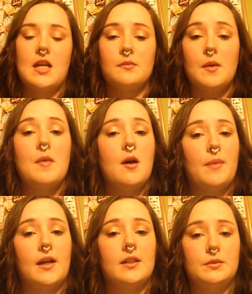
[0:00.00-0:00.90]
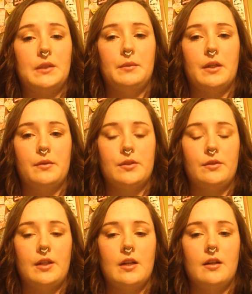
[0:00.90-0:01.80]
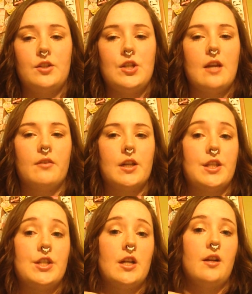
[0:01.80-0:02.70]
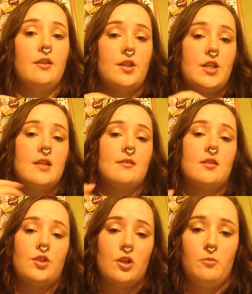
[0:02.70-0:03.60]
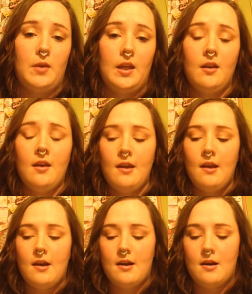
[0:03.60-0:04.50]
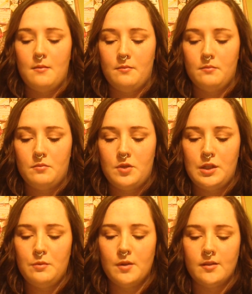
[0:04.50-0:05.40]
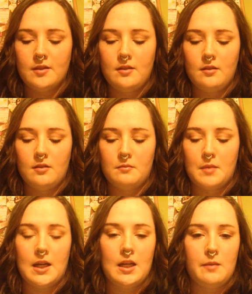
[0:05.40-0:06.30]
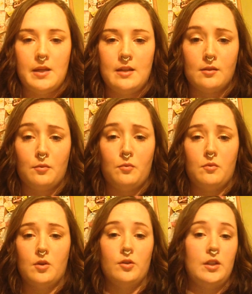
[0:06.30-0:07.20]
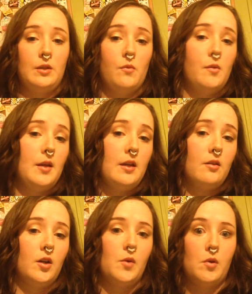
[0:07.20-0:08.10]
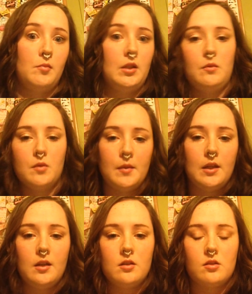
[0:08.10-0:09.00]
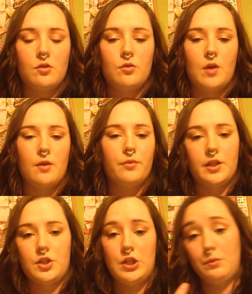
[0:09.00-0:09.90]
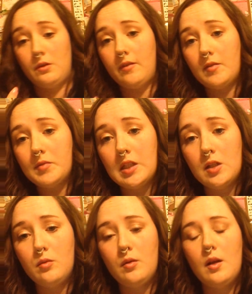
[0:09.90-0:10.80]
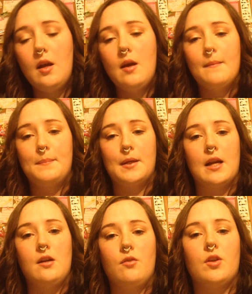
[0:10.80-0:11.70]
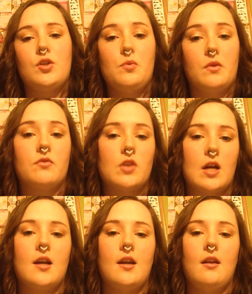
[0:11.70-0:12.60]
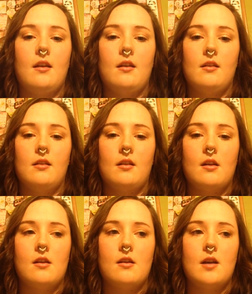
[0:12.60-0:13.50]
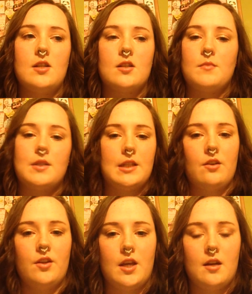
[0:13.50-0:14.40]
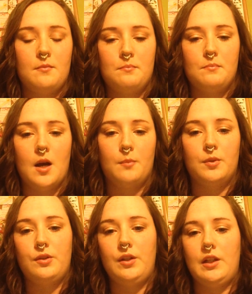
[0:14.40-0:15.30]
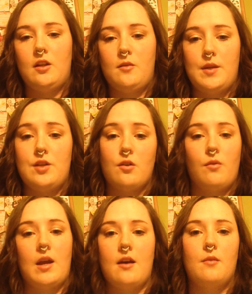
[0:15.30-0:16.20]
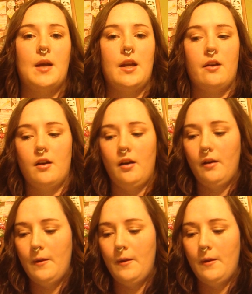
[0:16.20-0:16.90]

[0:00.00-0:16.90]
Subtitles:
my mom passed away when I was so young, she never got the chance to show me. She wasn't by any means a girly woman or a womanly woman, so I don't think she would have even known, but I know that she would have tried, and I just missed out on that opportunity to be shown how by her.